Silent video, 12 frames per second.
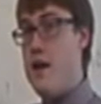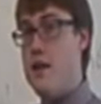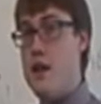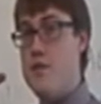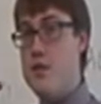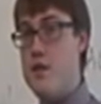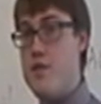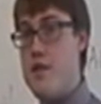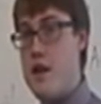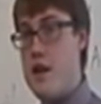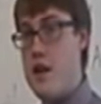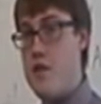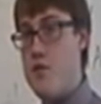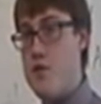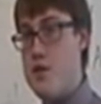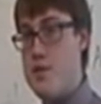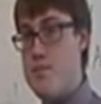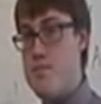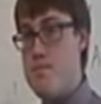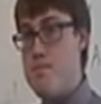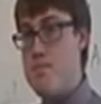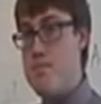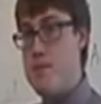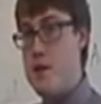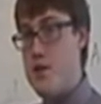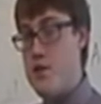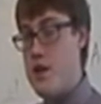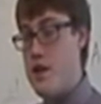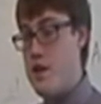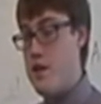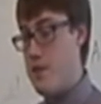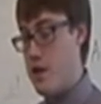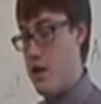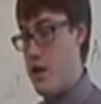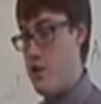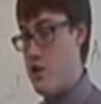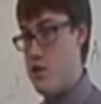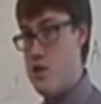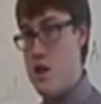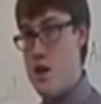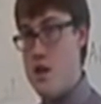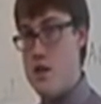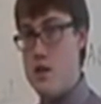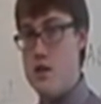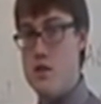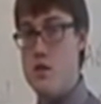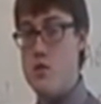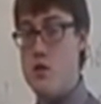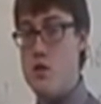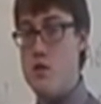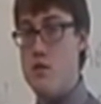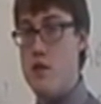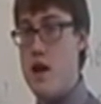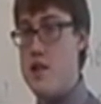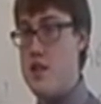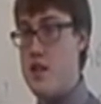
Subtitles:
level of thinking for this period in the Middle Ages. The sort of logic and